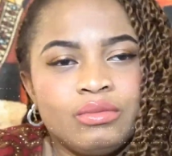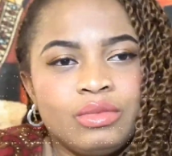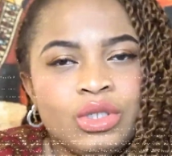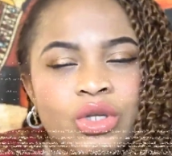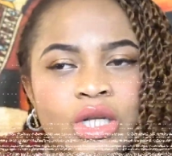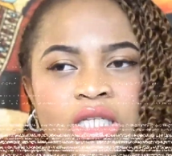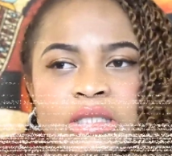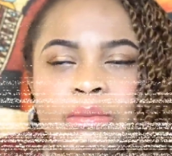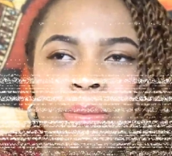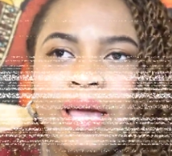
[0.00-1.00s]
You don't
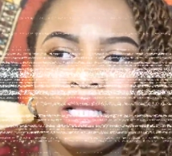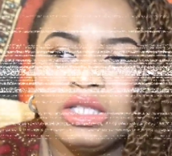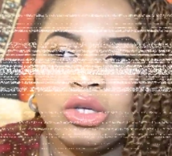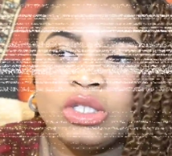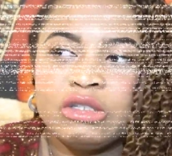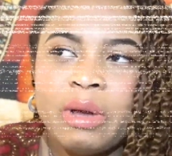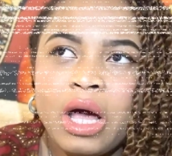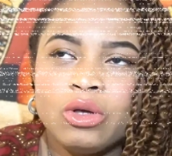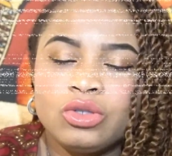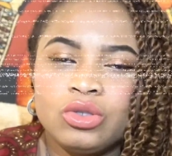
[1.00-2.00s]
expect your
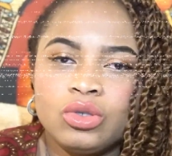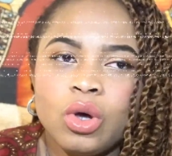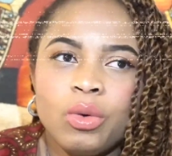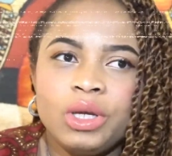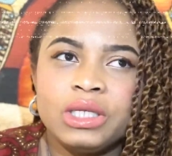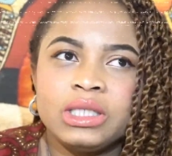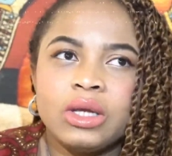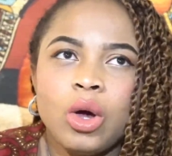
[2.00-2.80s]
spouse to always